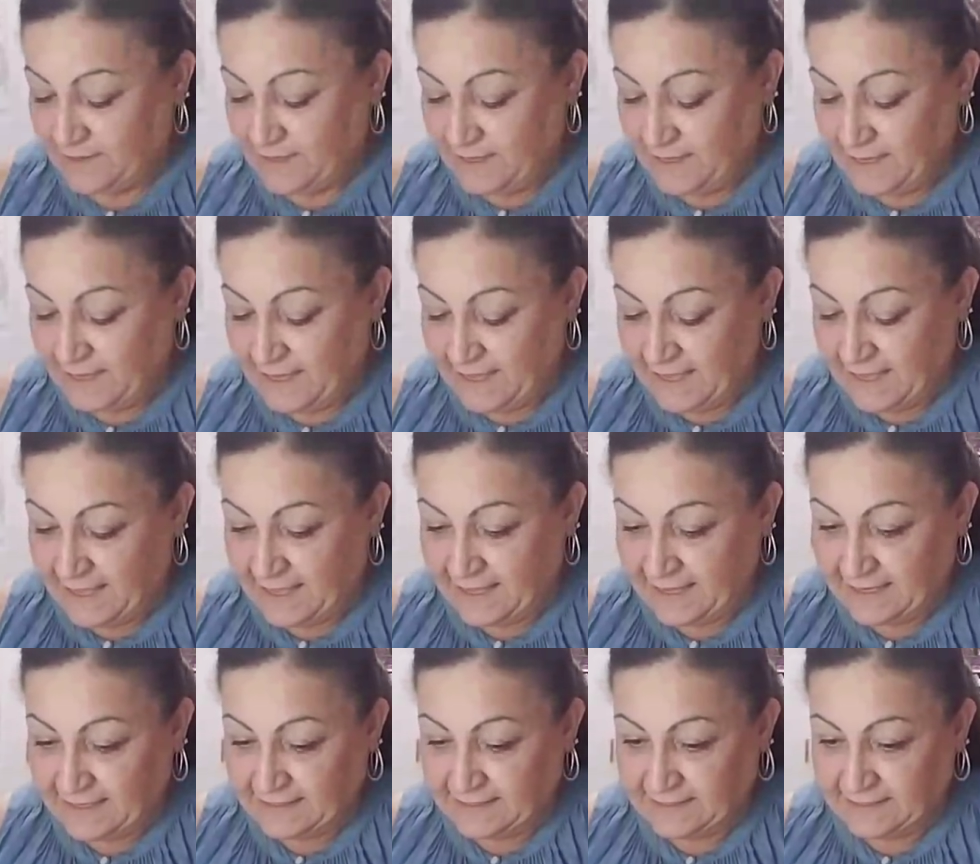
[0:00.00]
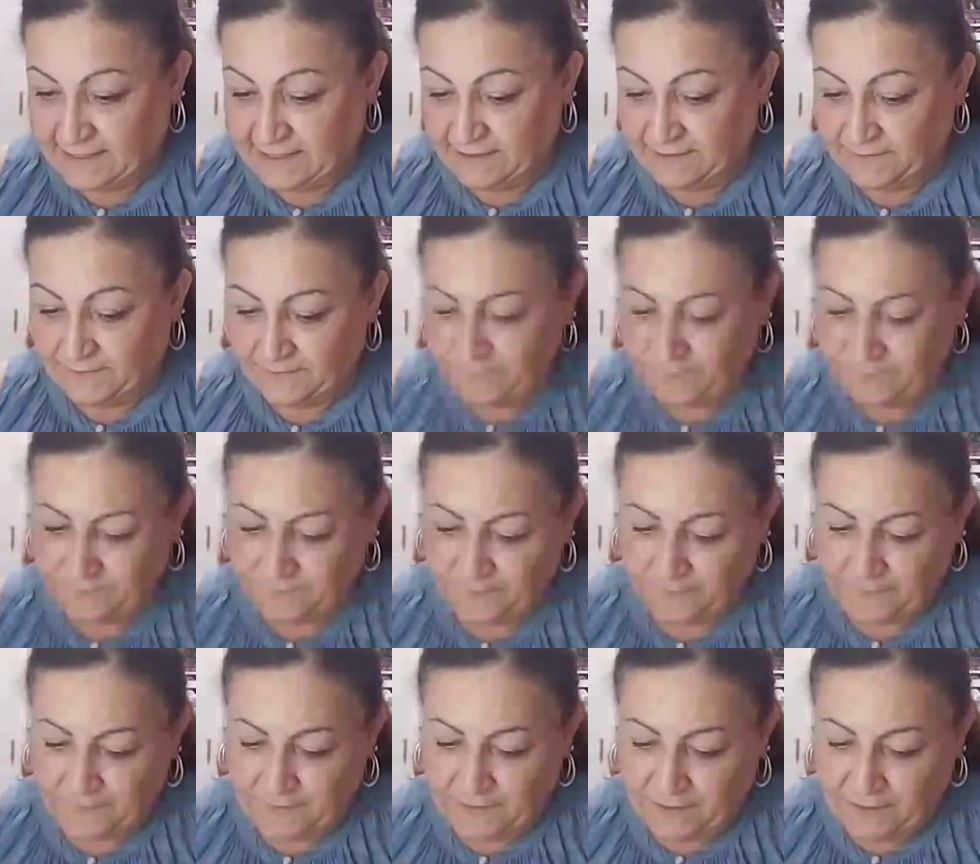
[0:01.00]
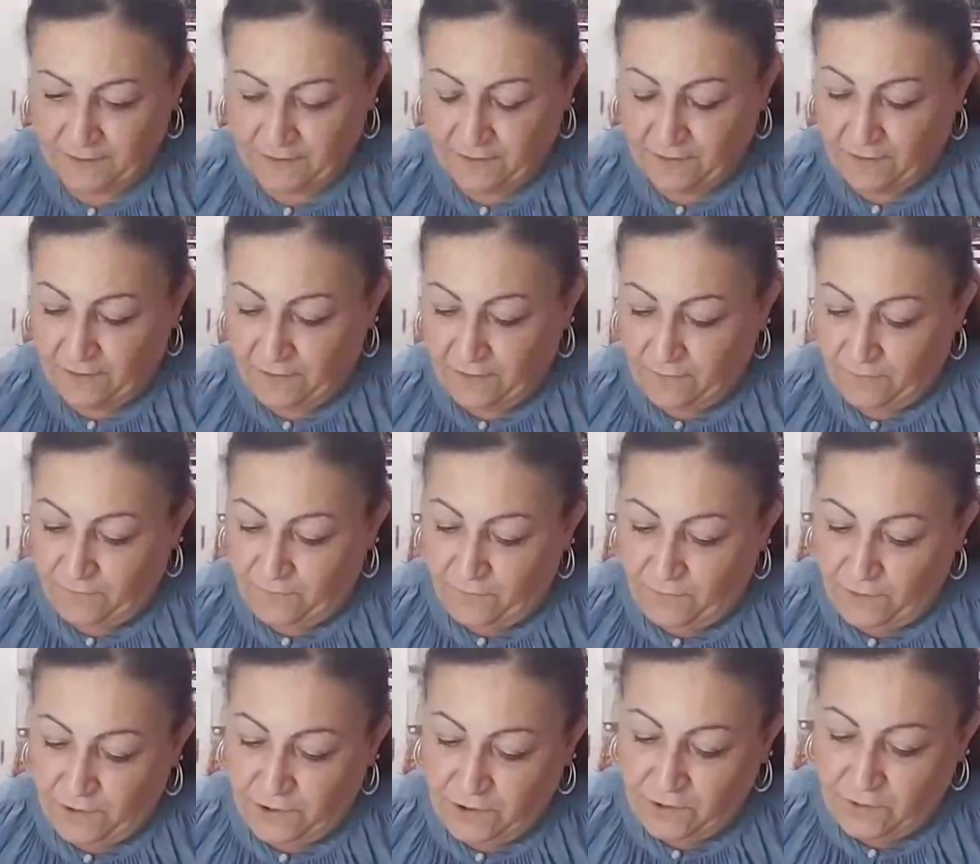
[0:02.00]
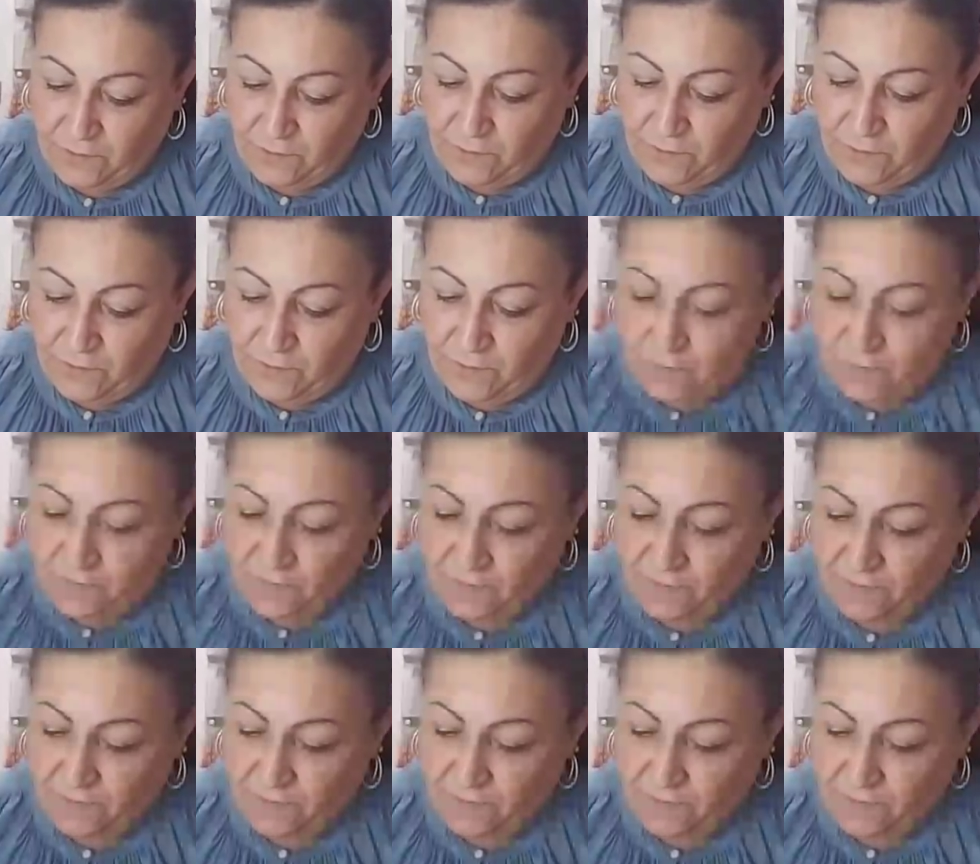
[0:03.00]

It has, for you,